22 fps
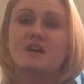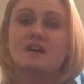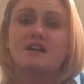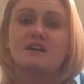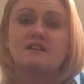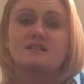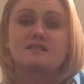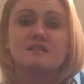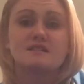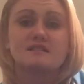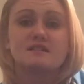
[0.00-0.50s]

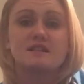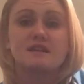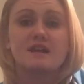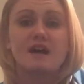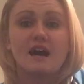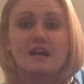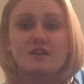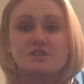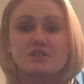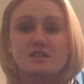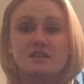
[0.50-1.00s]
assisted
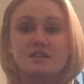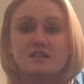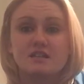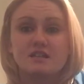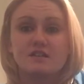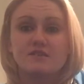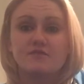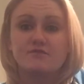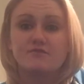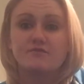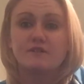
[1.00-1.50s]
hatching
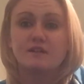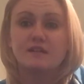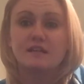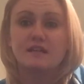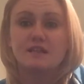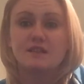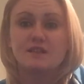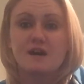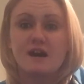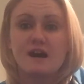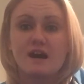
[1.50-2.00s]
if we
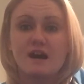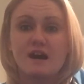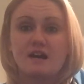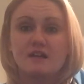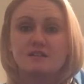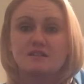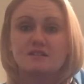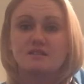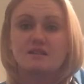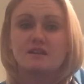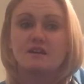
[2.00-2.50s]
need
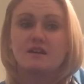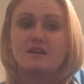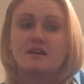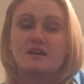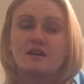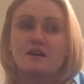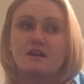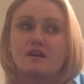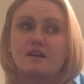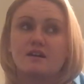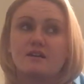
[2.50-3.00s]
that,
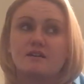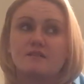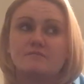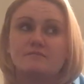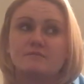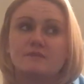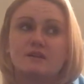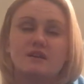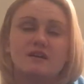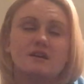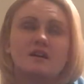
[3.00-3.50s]

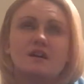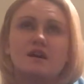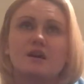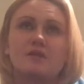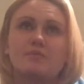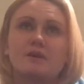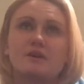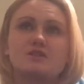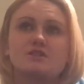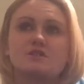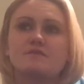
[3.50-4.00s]
a
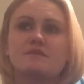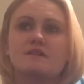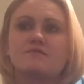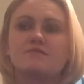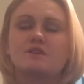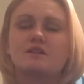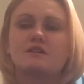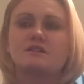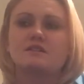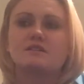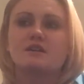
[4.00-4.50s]
bunch of
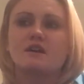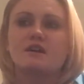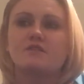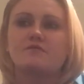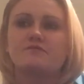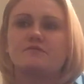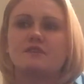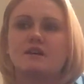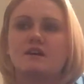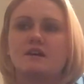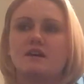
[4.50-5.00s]
different stuff.
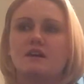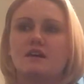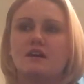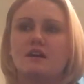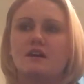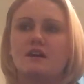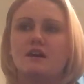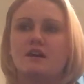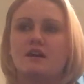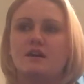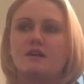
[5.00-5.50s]

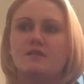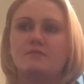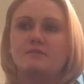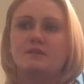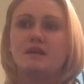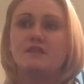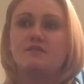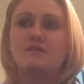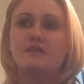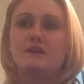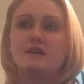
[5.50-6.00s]

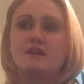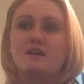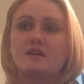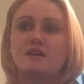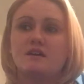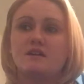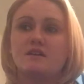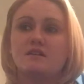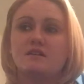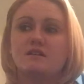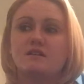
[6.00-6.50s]
And
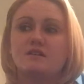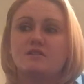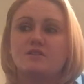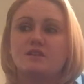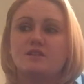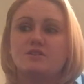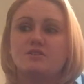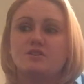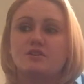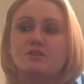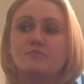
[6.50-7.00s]
then
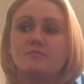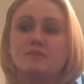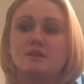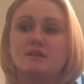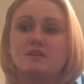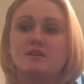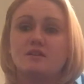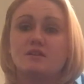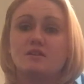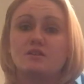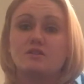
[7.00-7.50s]
they took
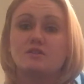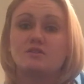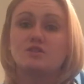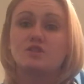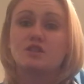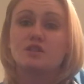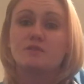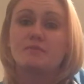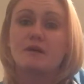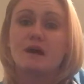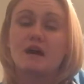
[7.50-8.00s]
me
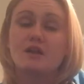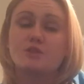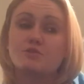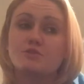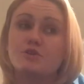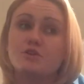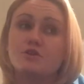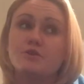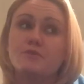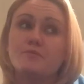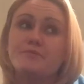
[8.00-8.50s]
to the
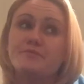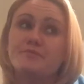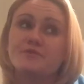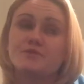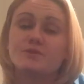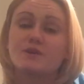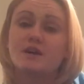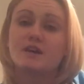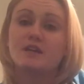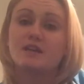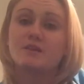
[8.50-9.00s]
bathroom
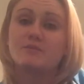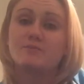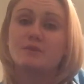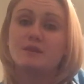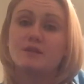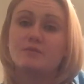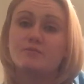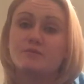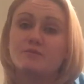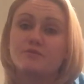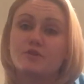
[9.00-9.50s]
so I could
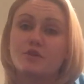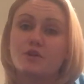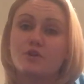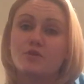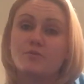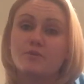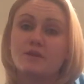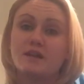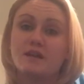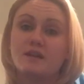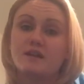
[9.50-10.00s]
pee
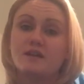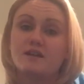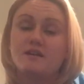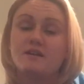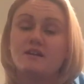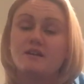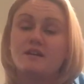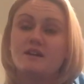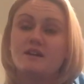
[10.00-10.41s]
before we